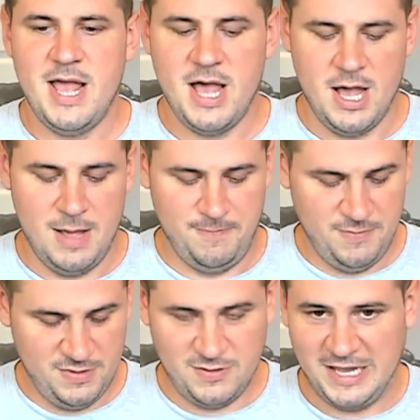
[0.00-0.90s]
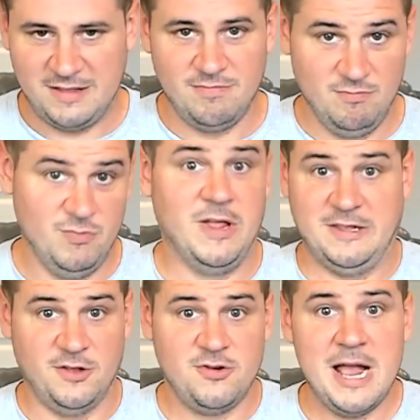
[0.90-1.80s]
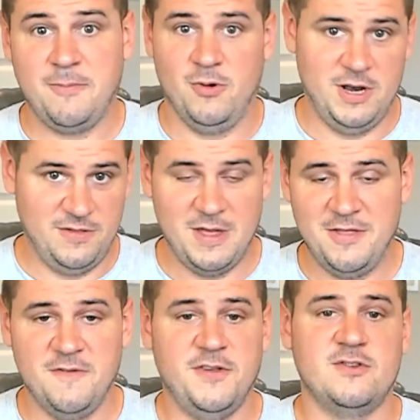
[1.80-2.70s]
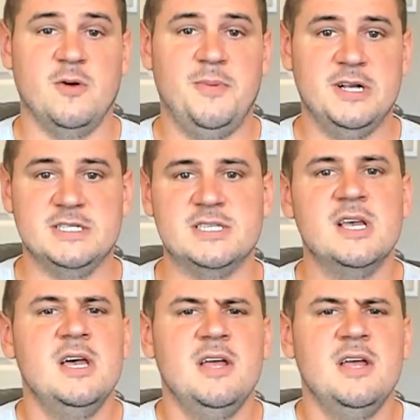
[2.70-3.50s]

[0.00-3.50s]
Like the track point and the physical buttons.